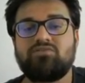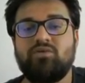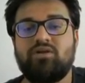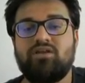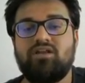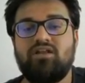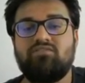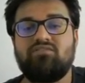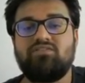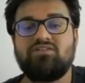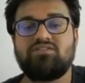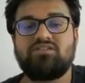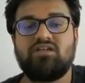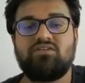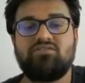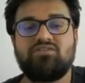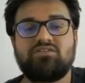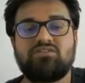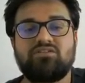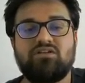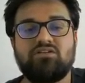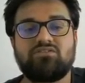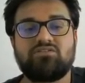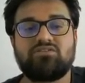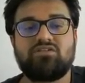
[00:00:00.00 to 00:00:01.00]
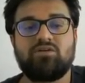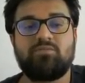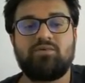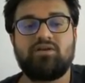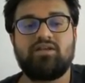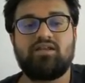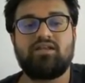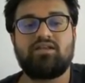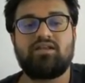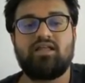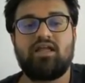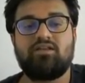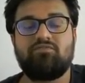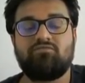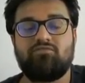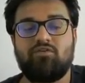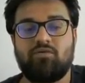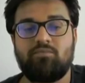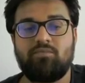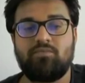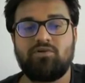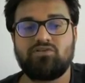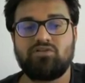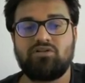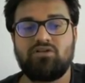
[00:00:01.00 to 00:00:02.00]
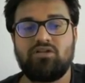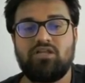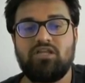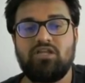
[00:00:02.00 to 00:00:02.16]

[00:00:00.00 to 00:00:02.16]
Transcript: vendor vis-a-vis customer data information.